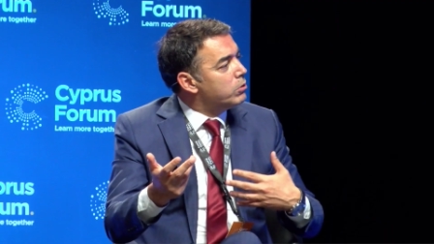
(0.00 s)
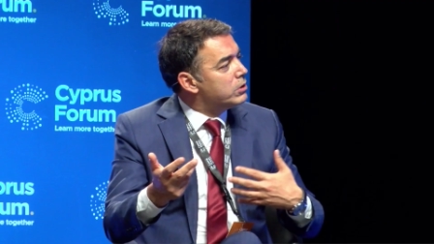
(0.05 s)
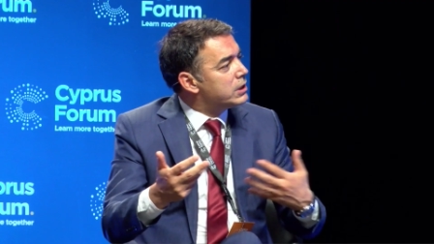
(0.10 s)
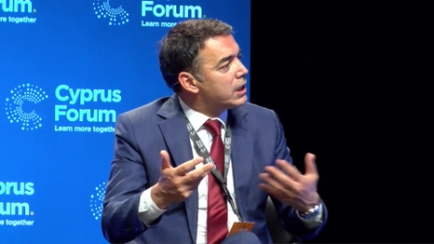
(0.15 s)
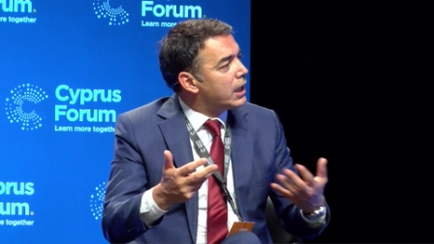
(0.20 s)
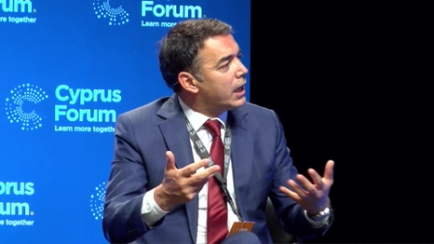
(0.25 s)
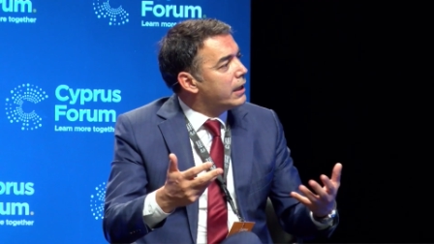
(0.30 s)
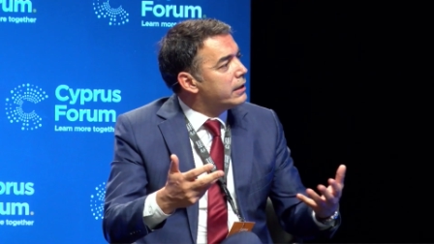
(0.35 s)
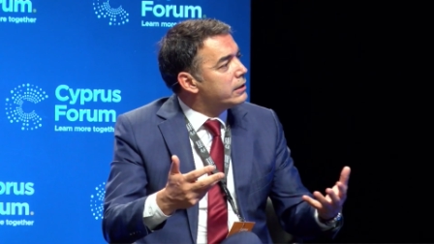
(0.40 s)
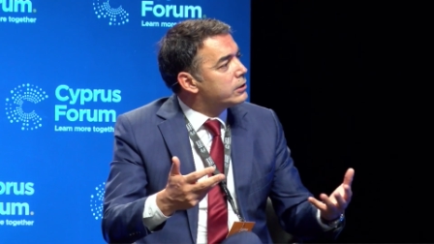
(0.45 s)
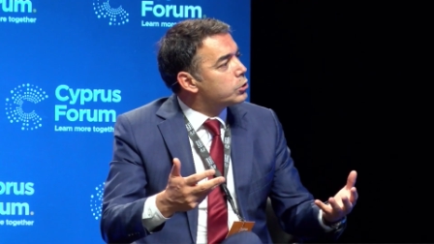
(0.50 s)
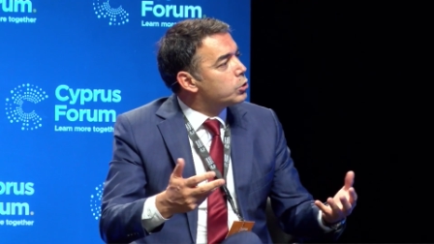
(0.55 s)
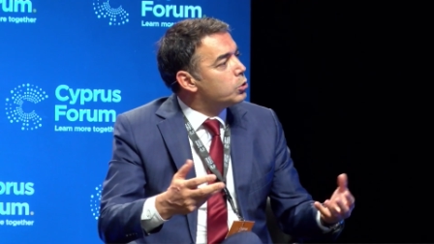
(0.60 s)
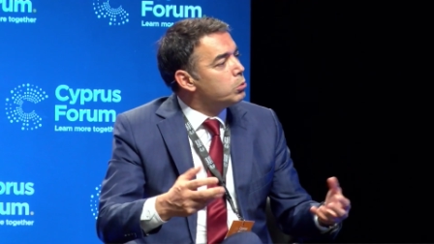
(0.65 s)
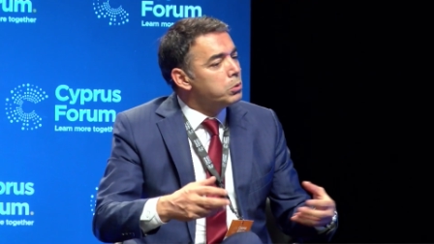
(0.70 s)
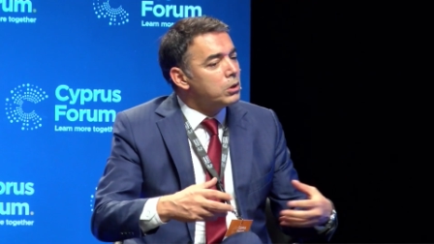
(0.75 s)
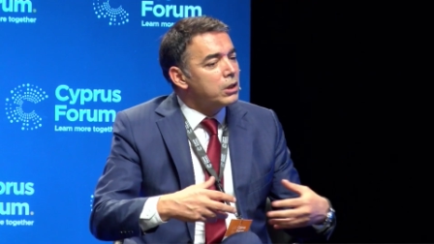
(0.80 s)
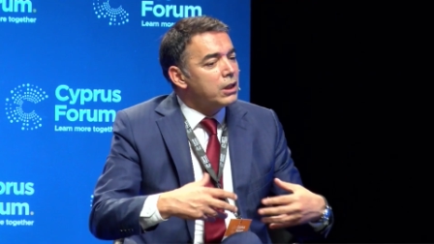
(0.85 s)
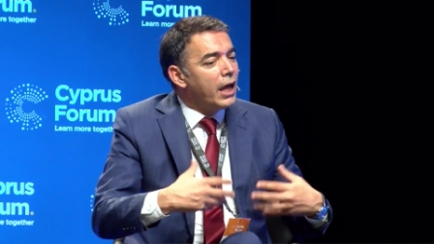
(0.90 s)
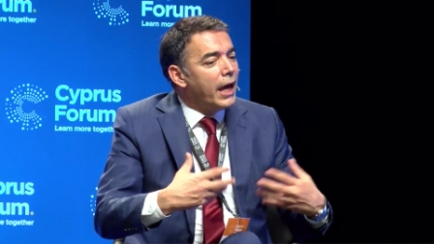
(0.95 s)
sides who
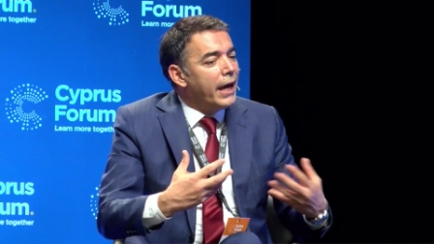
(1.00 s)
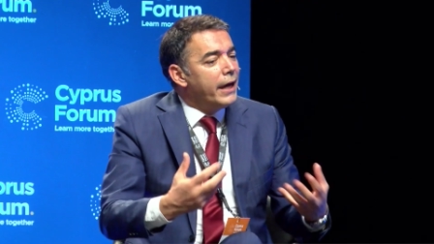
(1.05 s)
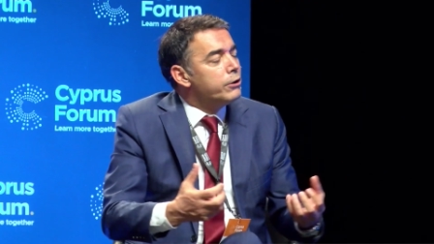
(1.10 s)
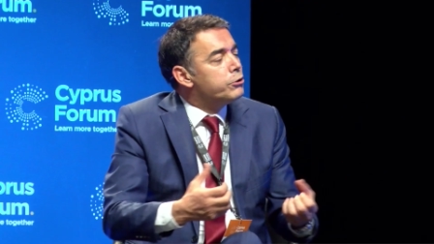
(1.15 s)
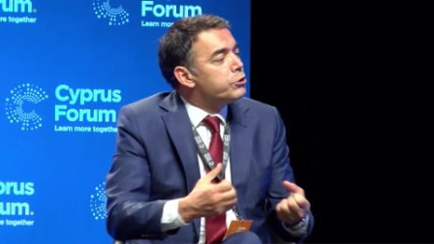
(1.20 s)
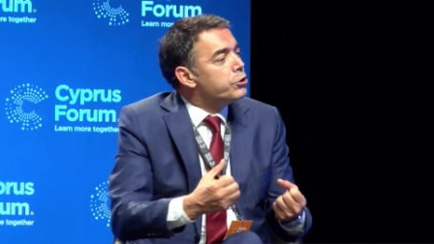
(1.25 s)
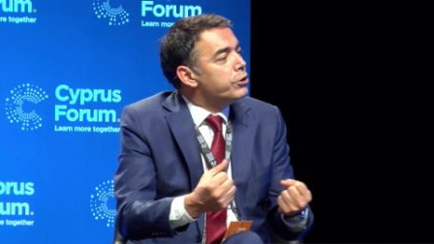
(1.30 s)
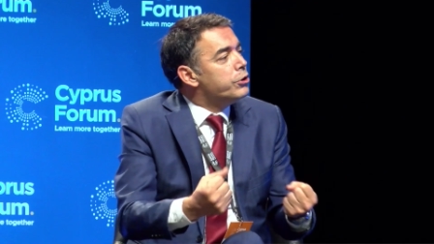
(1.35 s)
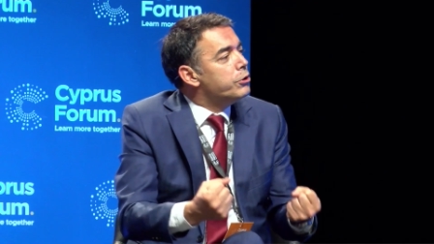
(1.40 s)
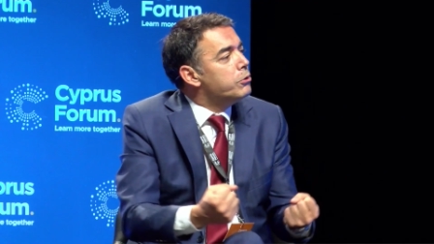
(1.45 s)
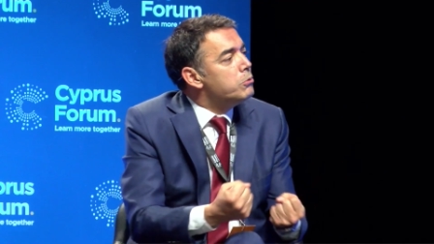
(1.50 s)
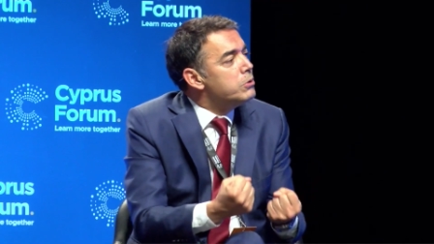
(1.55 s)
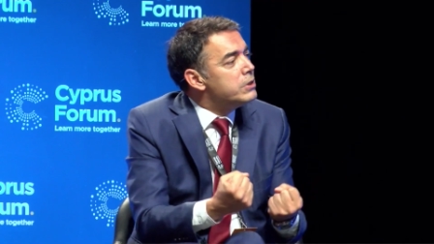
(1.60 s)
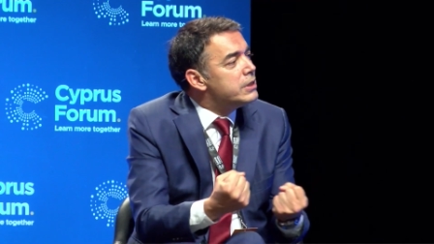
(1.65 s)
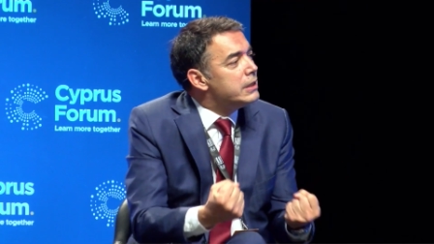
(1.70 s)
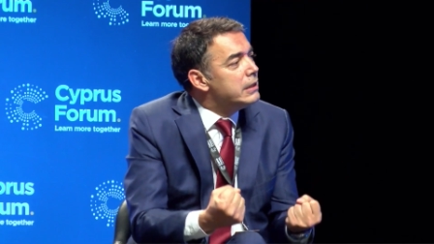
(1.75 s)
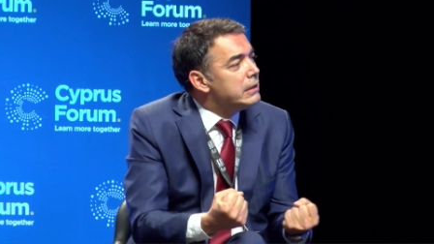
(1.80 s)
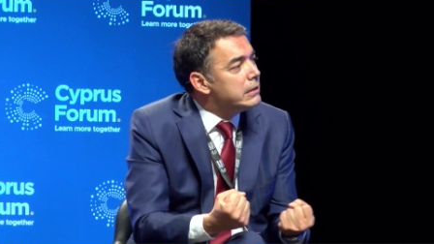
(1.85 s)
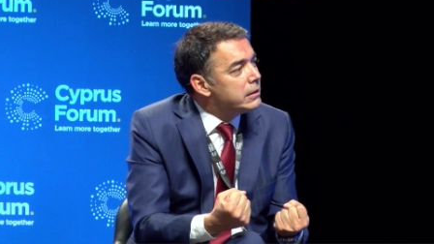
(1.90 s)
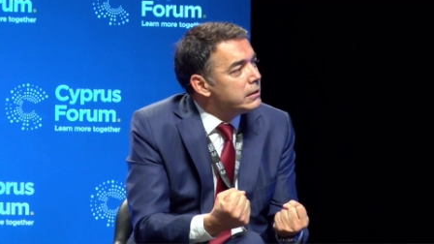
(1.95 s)
would like to use
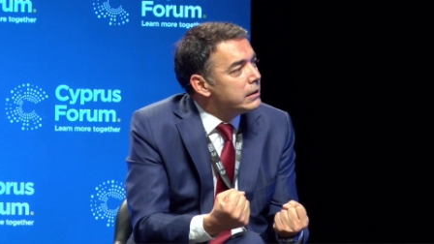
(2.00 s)
it,